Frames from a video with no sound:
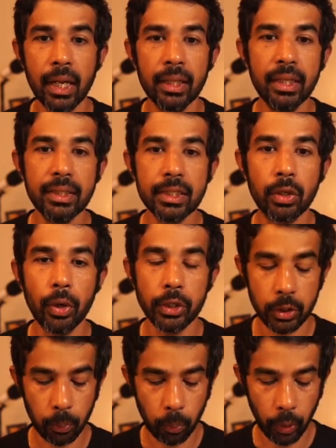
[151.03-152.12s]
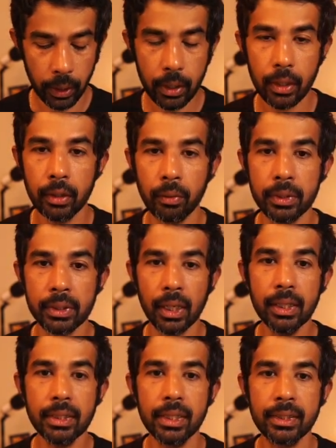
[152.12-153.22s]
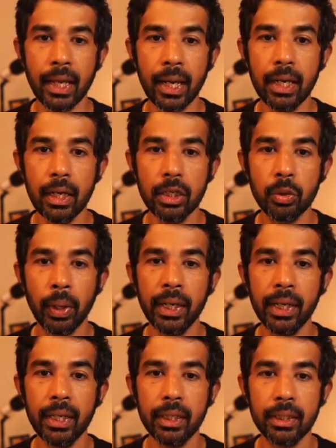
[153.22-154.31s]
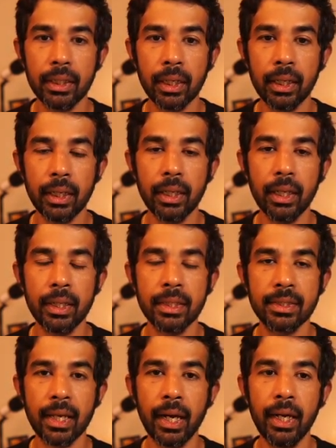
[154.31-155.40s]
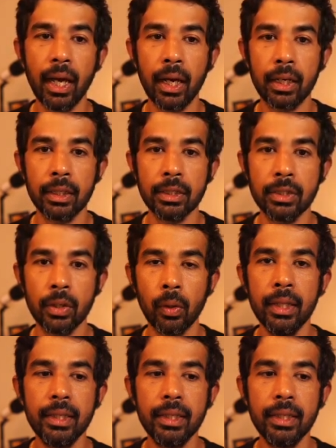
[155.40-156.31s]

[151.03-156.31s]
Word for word: this is going to print the results 10, 20, 30 inside our console.